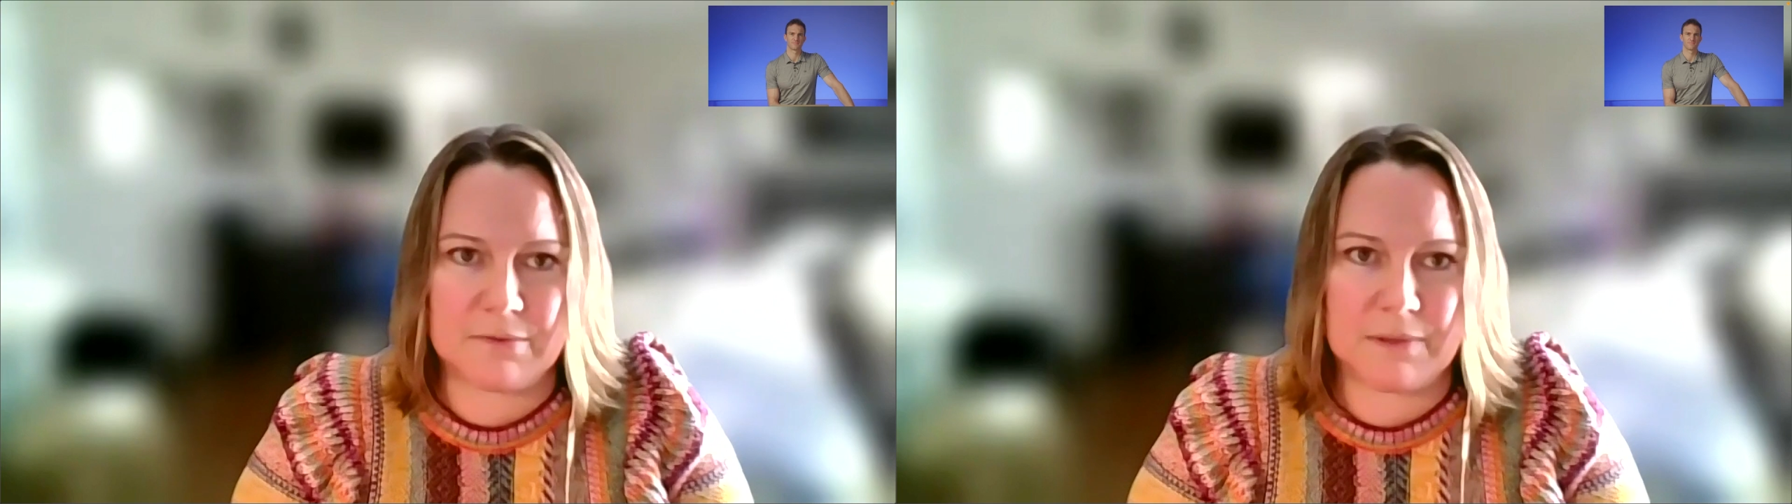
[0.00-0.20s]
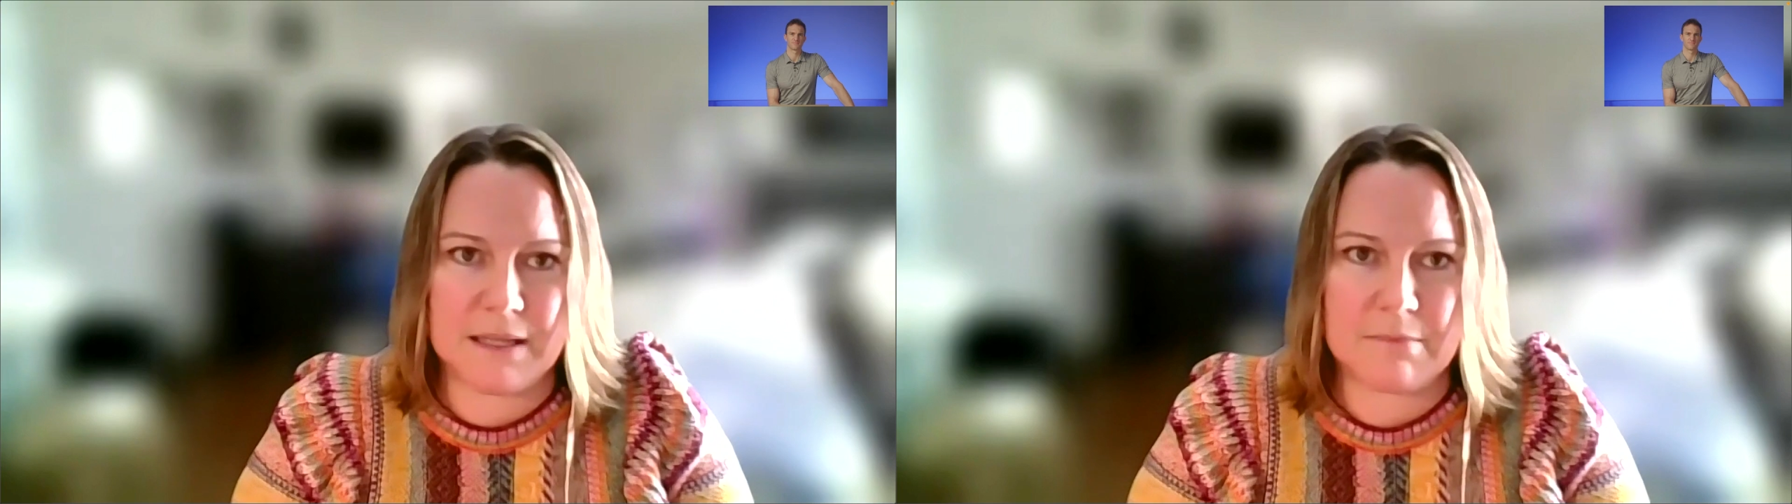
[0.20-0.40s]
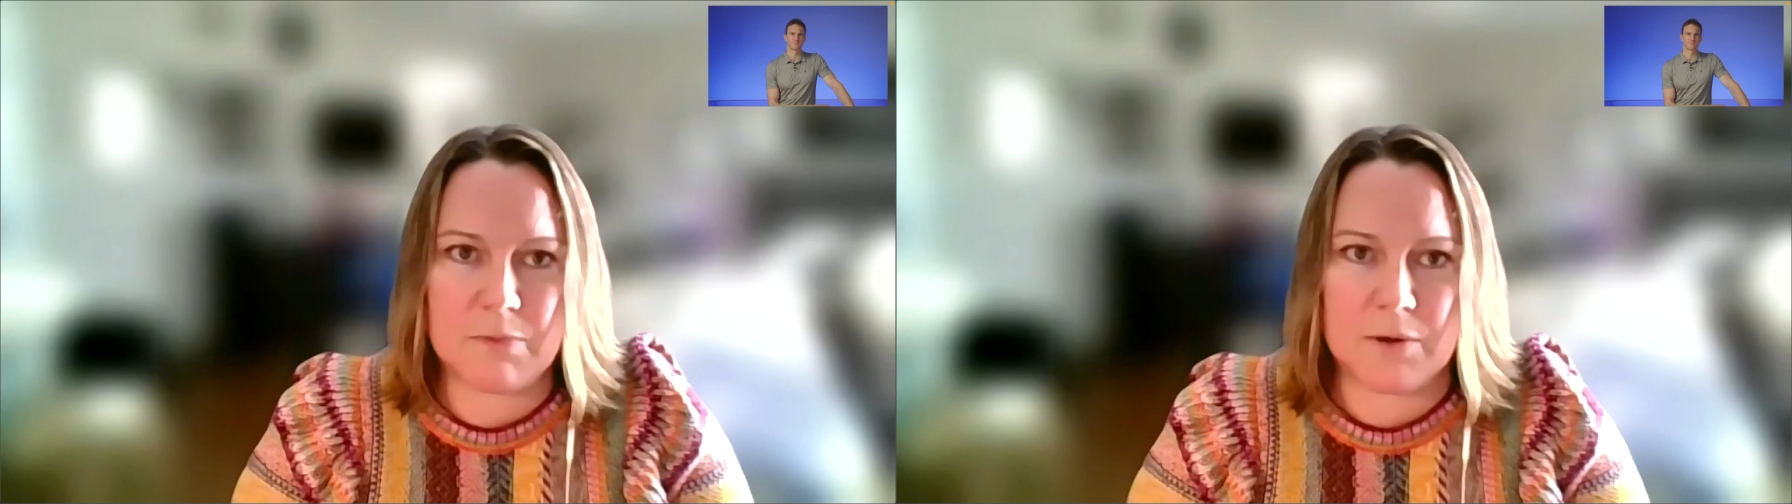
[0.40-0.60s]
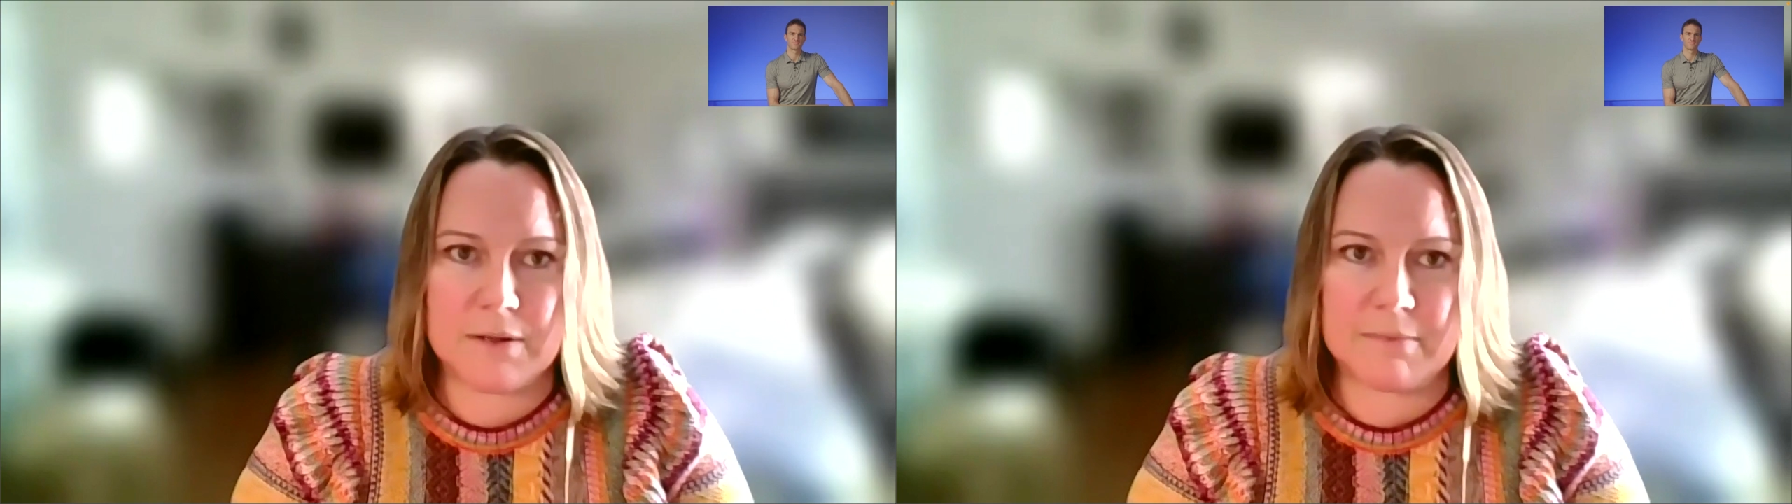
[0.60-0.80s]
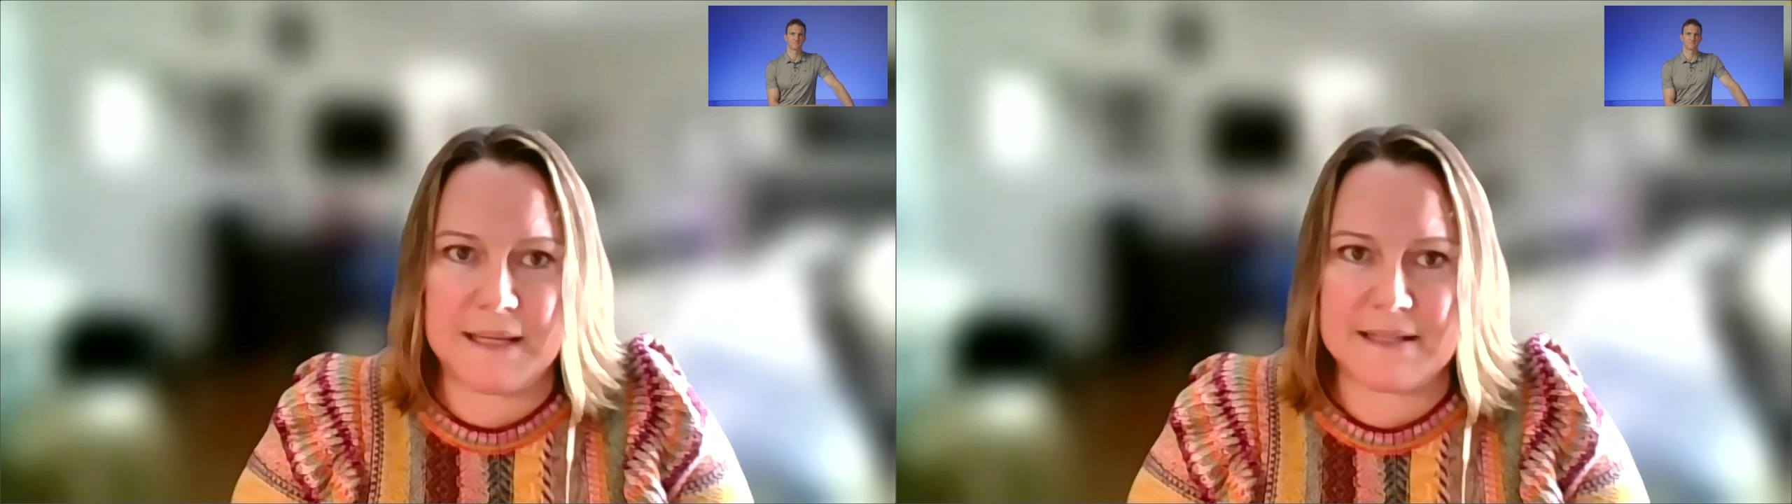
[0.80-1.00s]
really
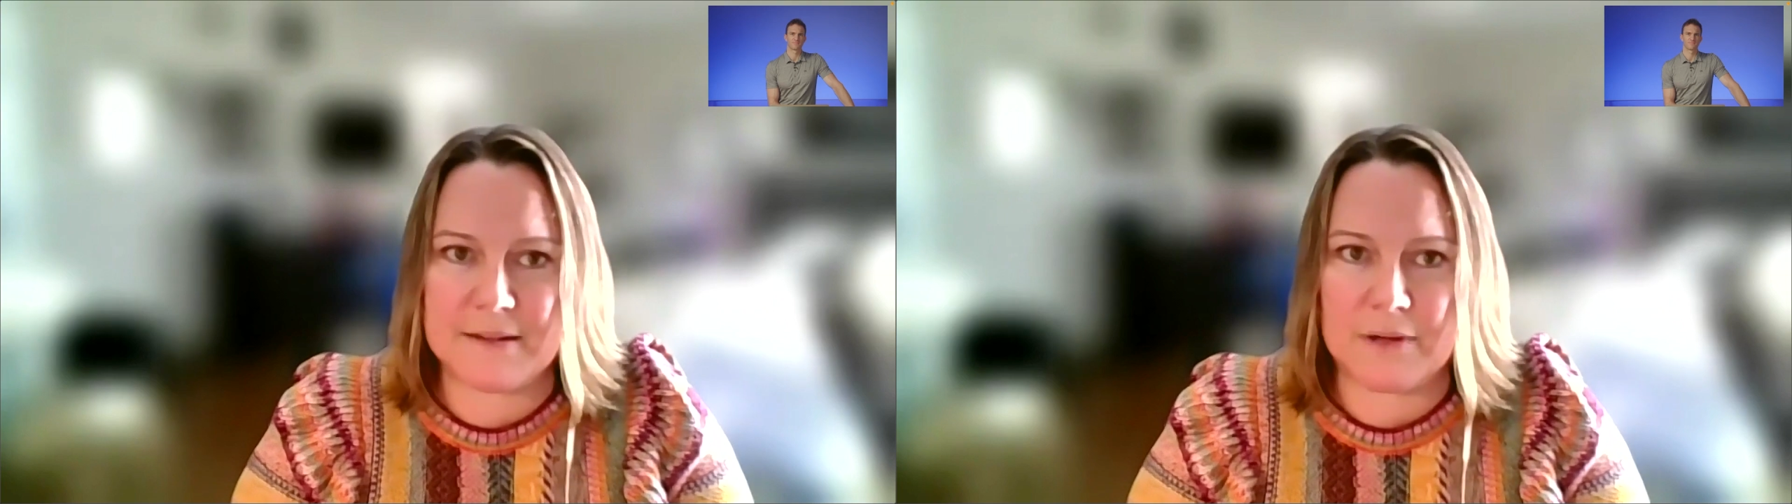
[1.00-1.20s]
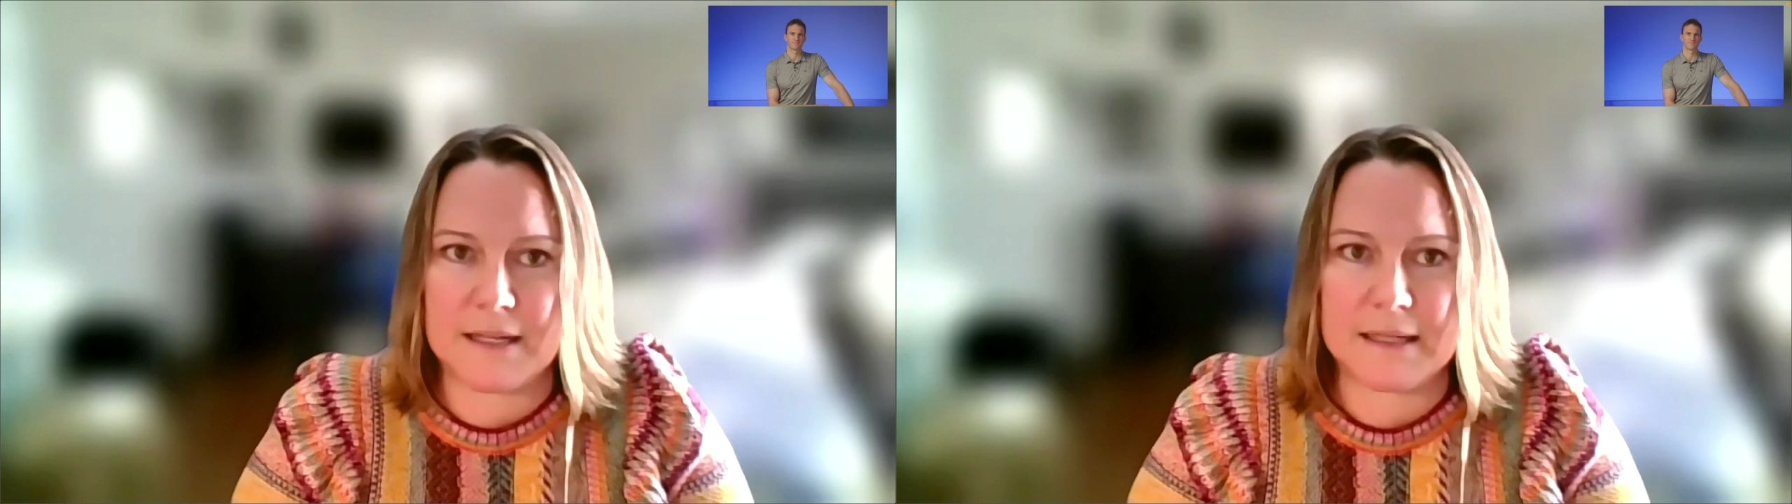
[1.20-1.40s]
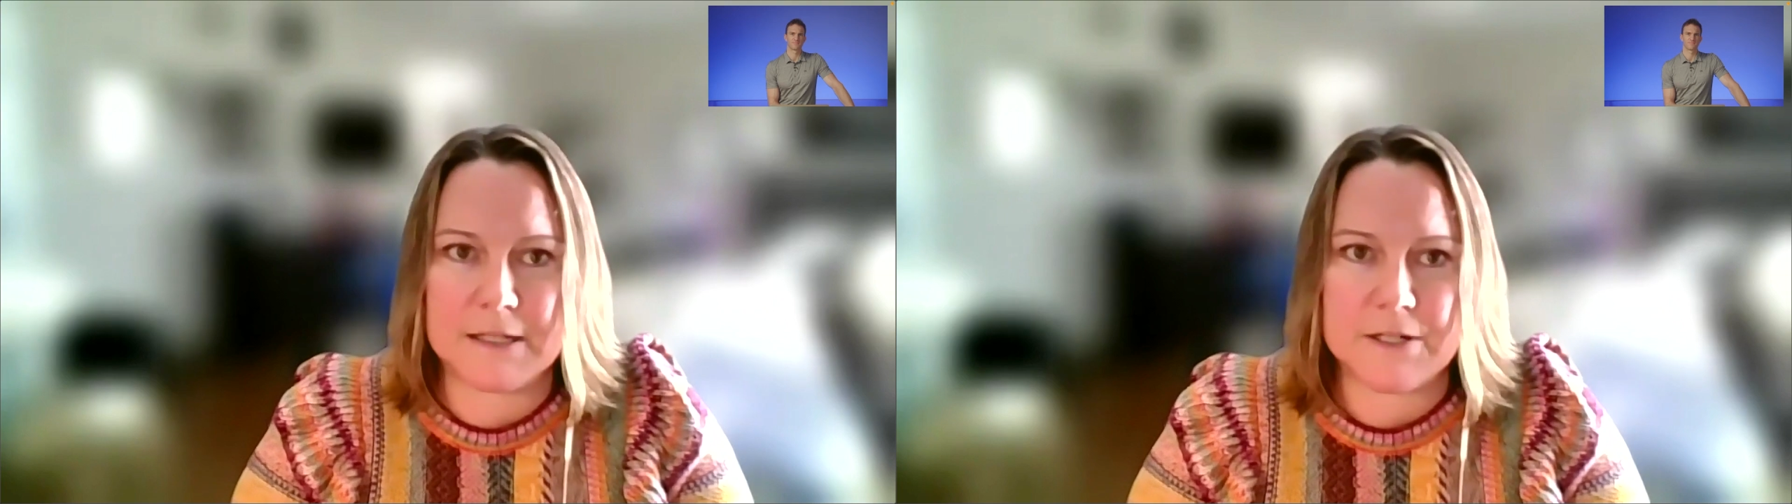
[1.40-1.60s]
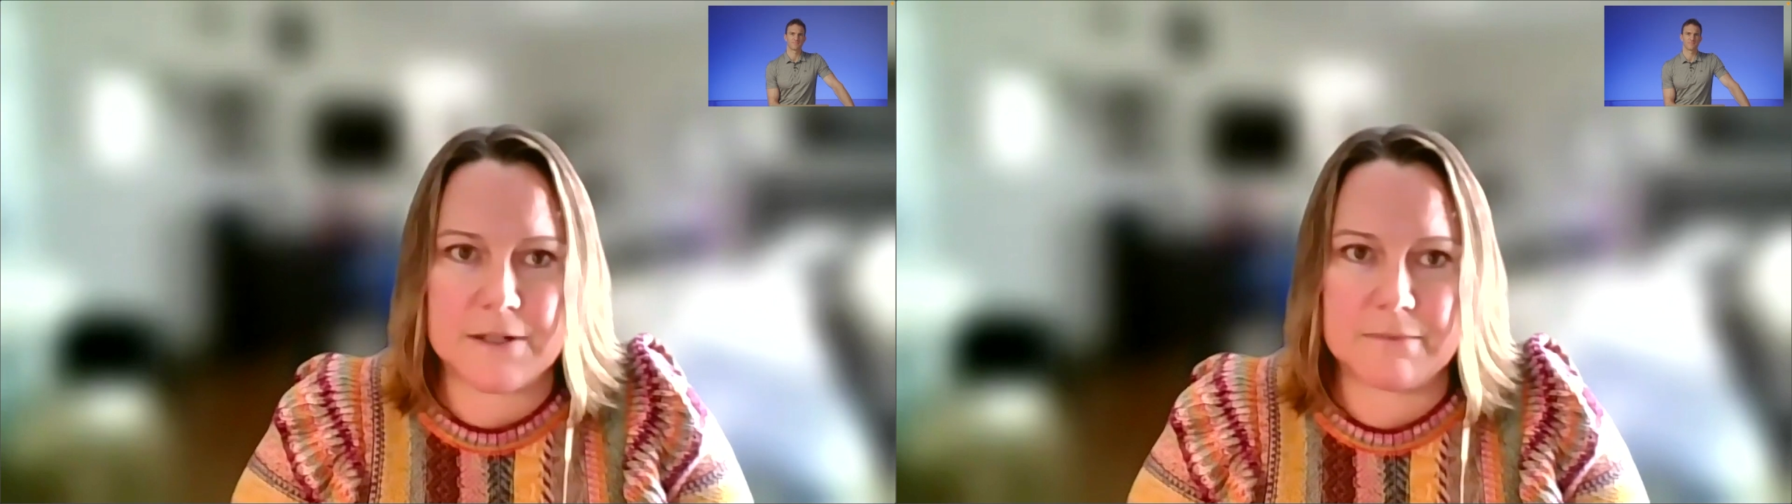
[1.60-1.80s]
important piece of recognition.